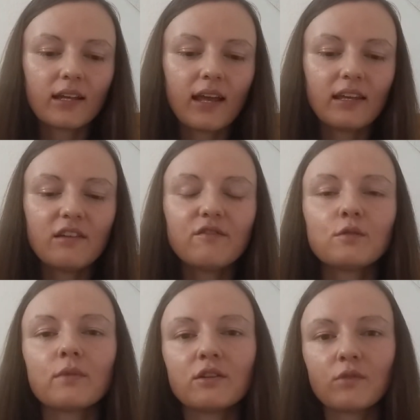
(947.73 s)

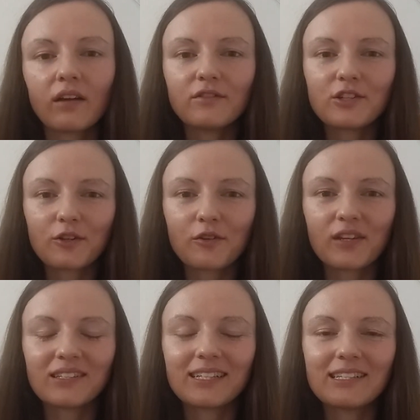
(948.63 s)
Even when you have this
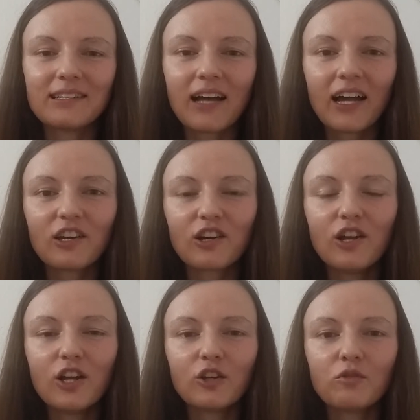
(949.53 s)
authentic desire,
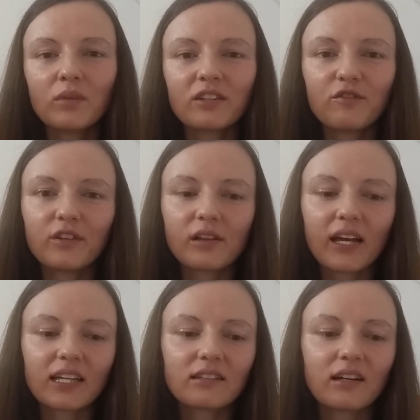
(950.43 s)
you might feel
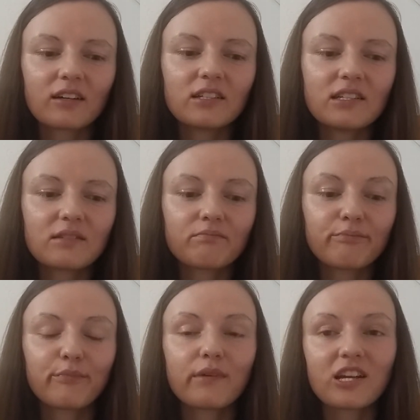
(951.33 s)
like there are these
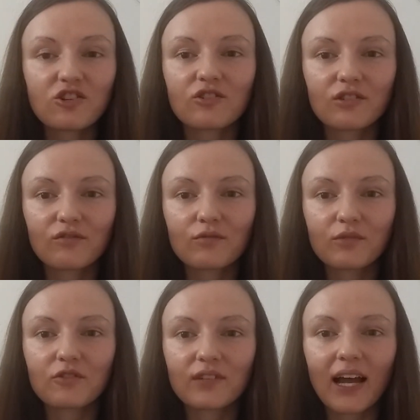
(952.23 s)
pressures from
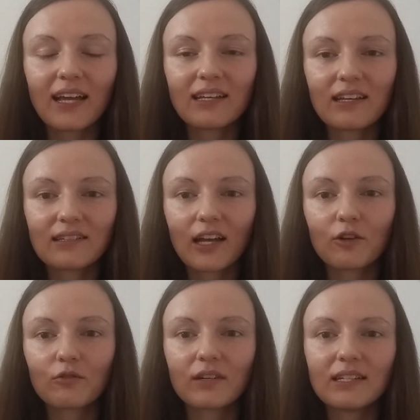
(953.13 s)
society, as I
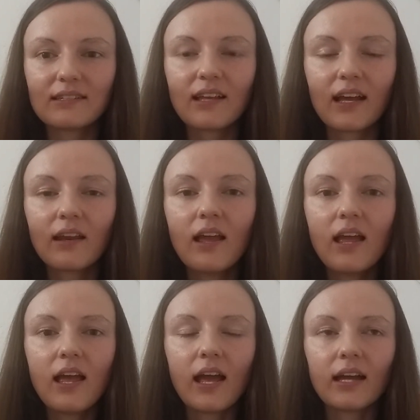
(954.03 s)
already said.
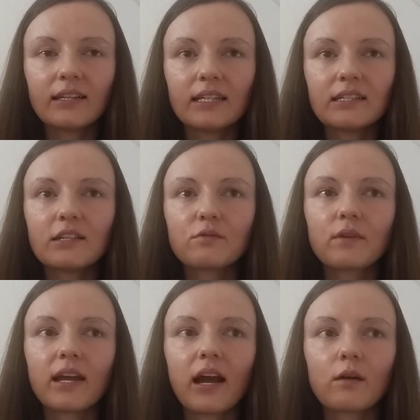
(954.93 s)
And in this
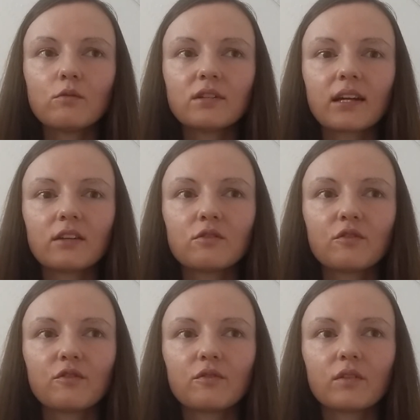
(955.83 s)
way, I would kind
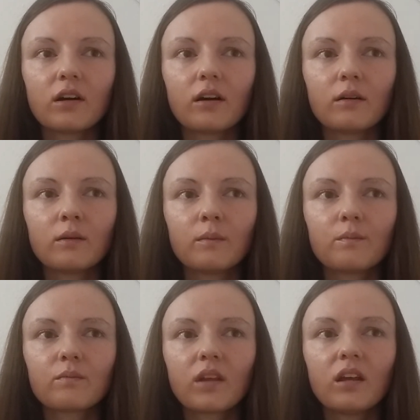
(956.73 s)
of
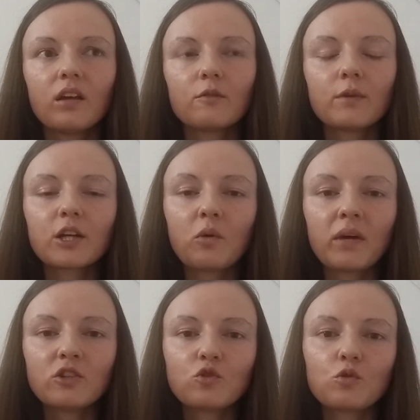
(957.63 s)

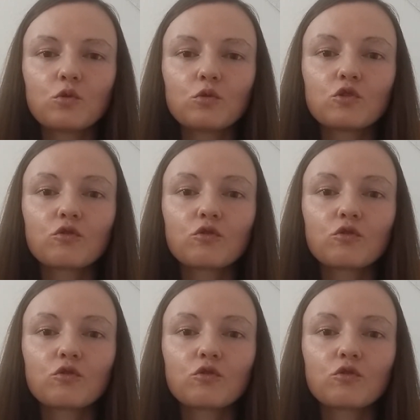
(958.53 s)
recommend to you,